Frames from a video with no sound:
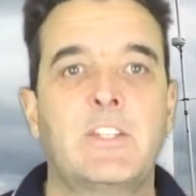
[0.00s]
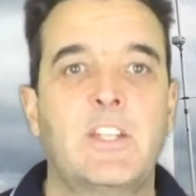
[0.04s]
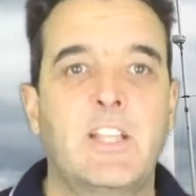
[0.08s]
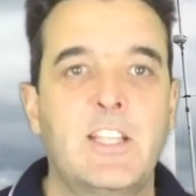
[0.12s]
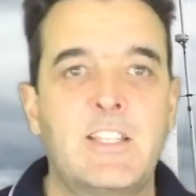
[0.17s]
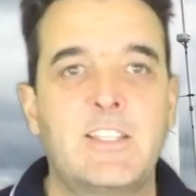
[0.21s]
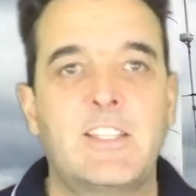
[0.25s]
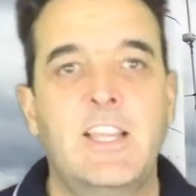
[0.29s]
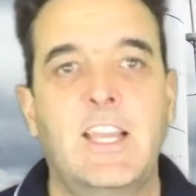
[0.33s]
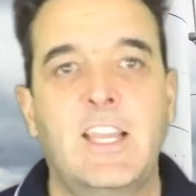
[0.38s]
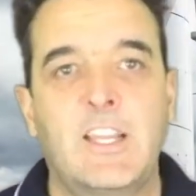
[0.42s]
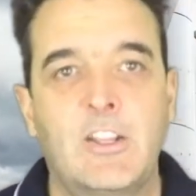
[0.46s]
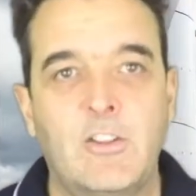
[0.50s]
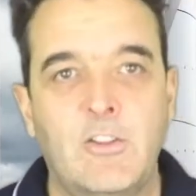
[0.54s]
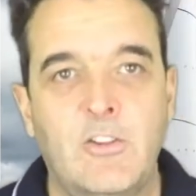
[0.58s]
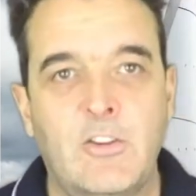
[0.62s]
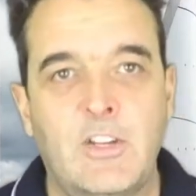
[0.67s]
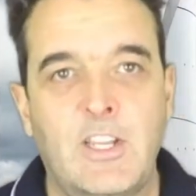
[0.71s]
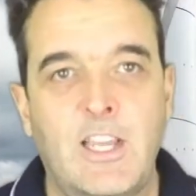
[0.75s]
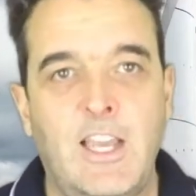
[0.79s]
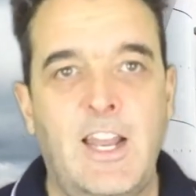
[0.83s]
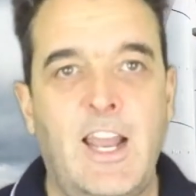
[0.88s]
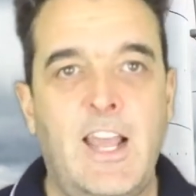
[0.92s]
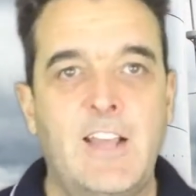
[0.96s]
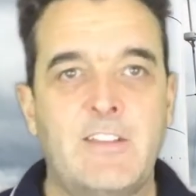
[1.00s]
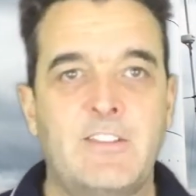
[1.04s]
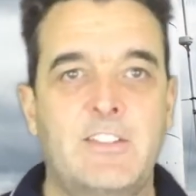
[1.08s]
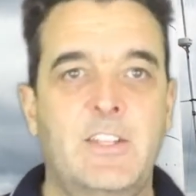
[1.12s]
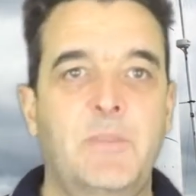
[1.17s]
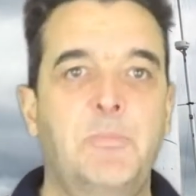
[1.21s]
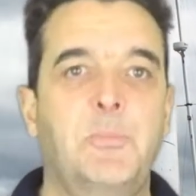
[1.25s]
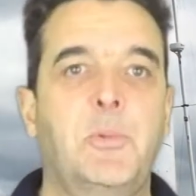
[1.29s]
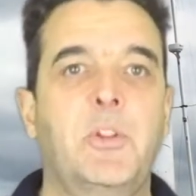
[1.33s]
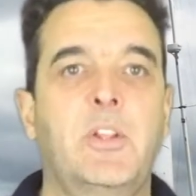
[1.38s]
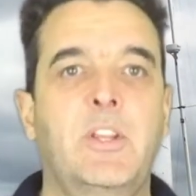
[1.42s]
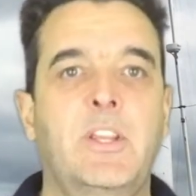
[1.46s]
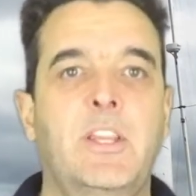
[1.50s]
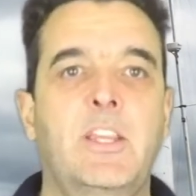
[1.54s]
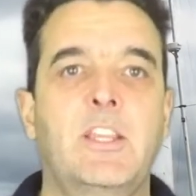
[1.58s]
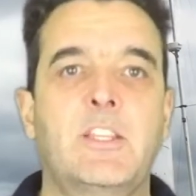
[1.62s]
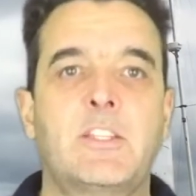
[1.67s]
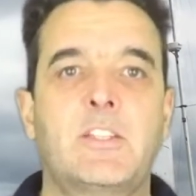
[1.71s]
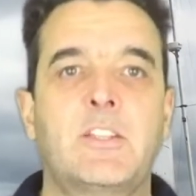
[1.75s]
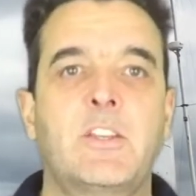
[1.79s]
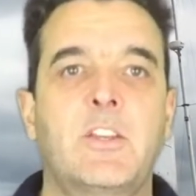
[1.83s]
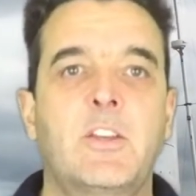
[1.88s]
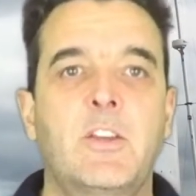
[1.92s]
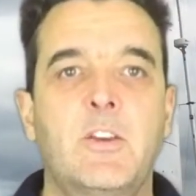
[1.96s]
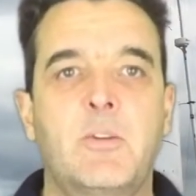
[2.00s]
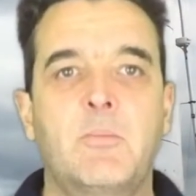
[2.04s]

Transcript: let's take a look at how simple it is